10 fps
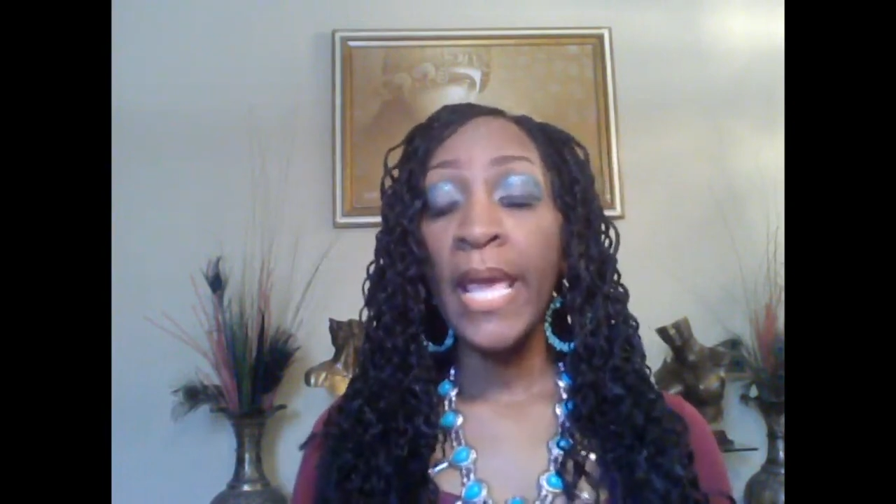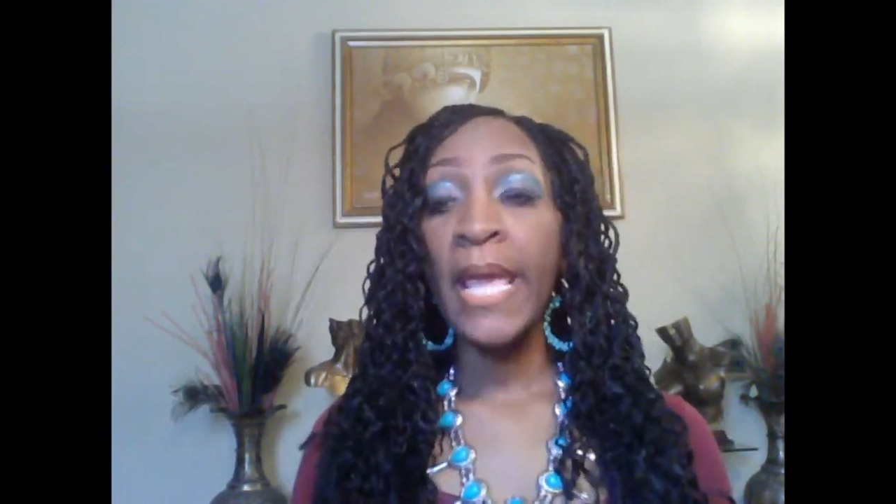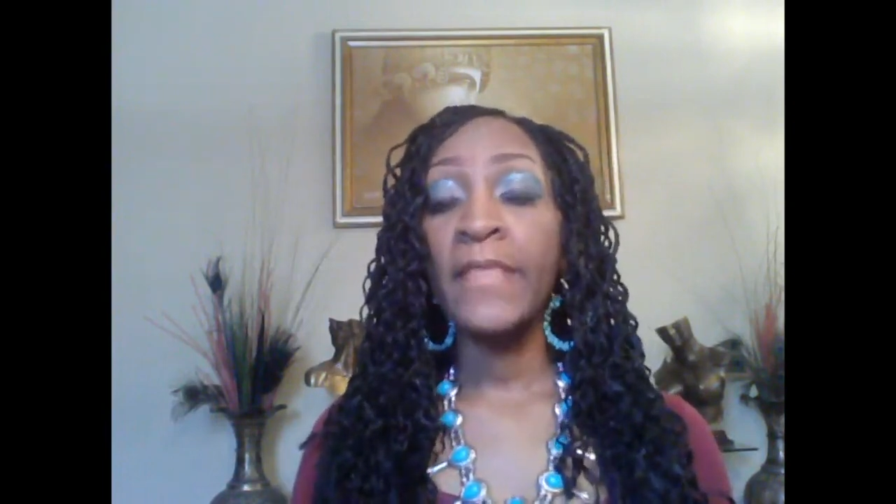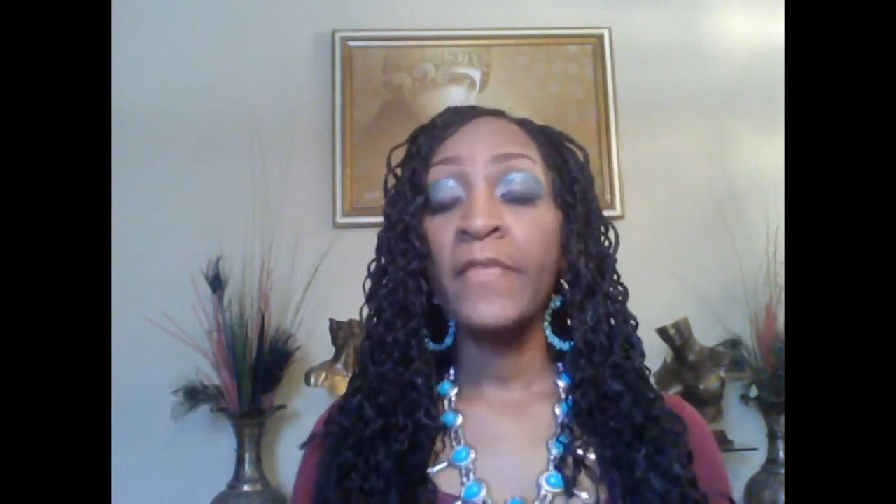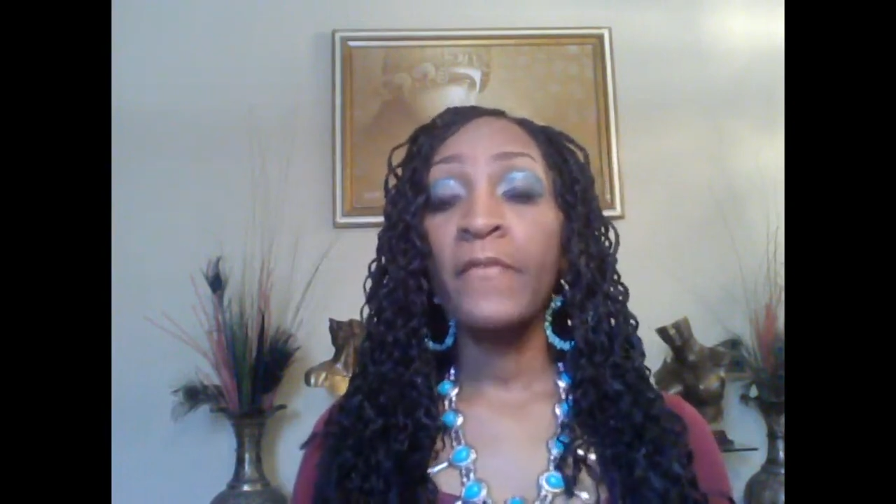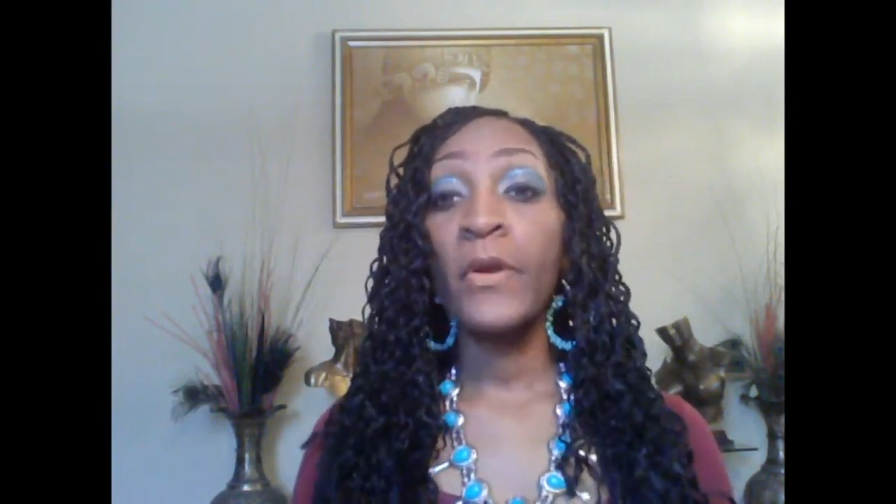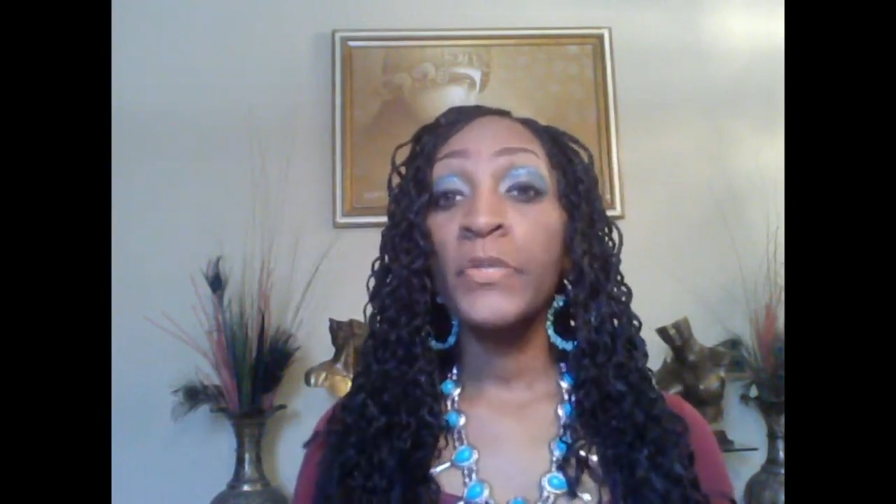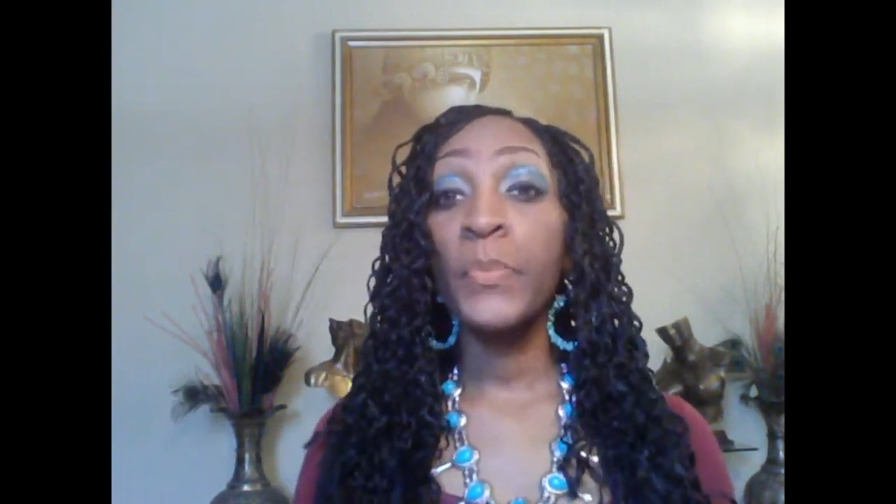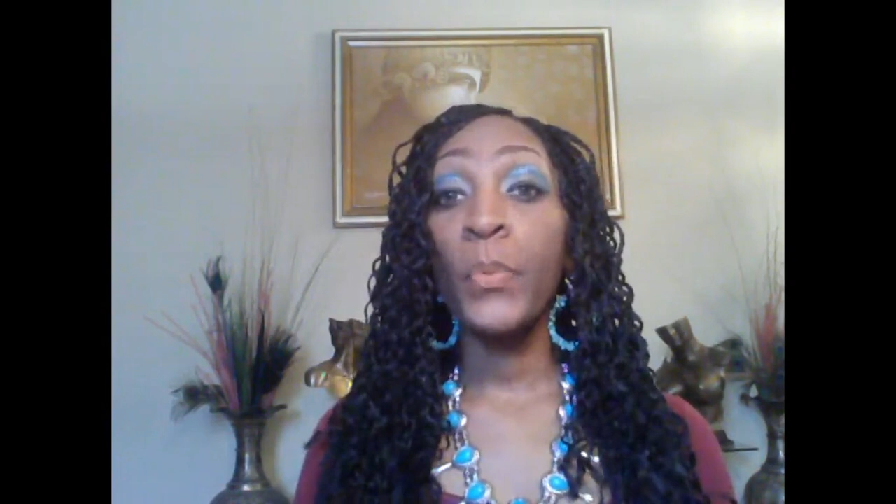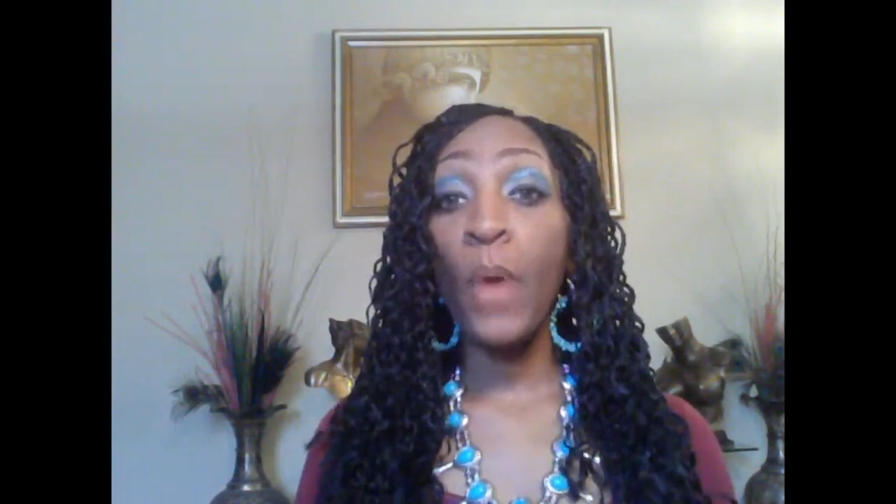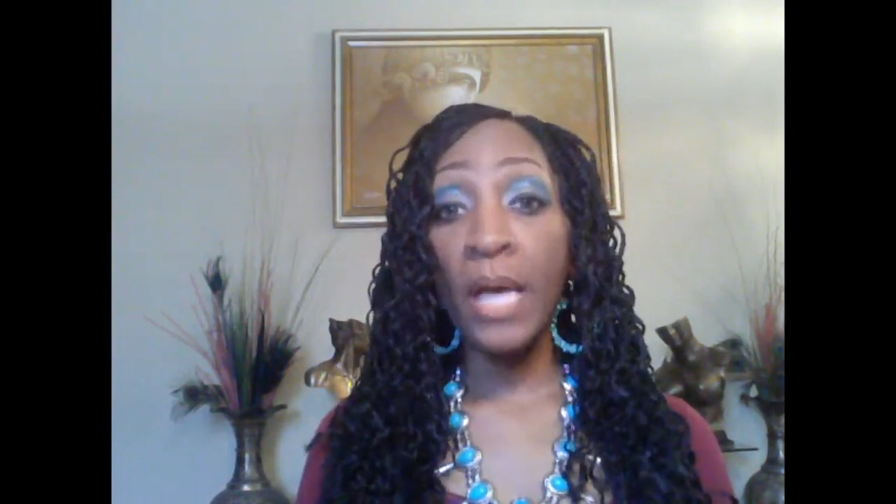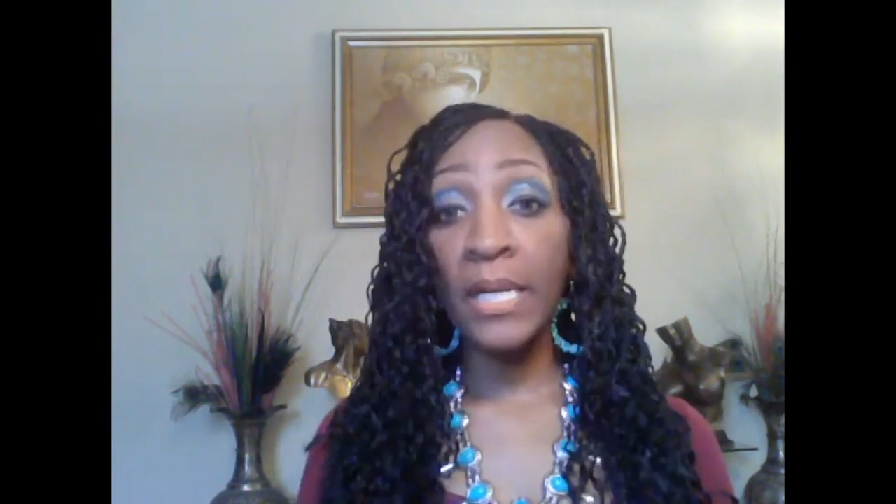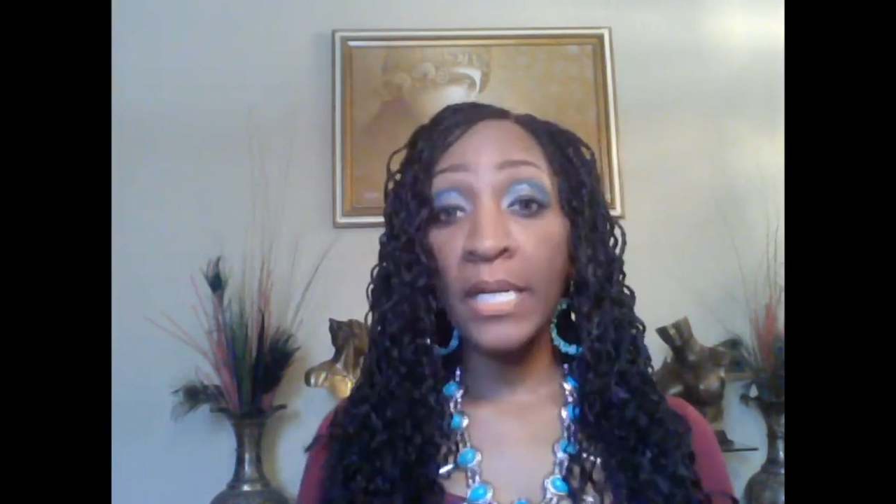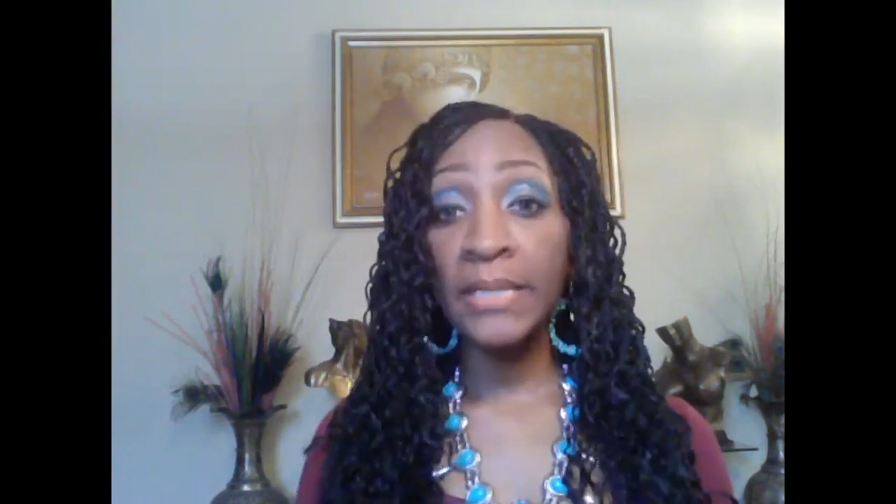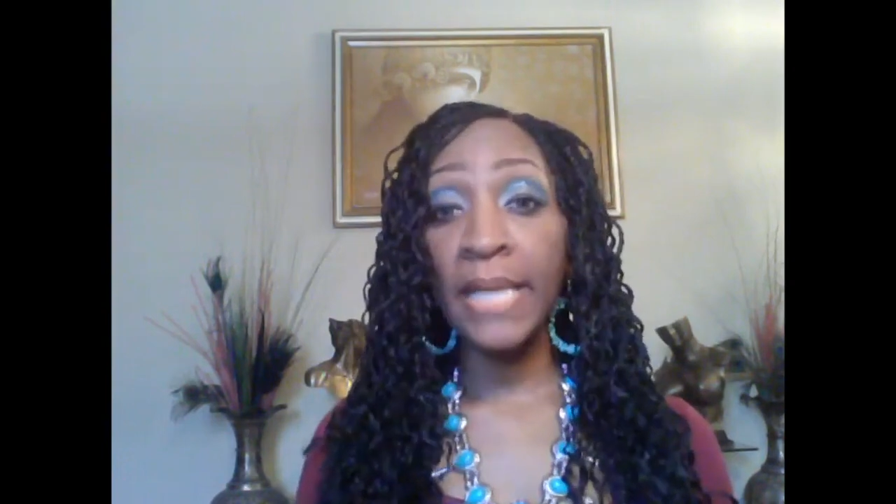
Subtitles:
and the various products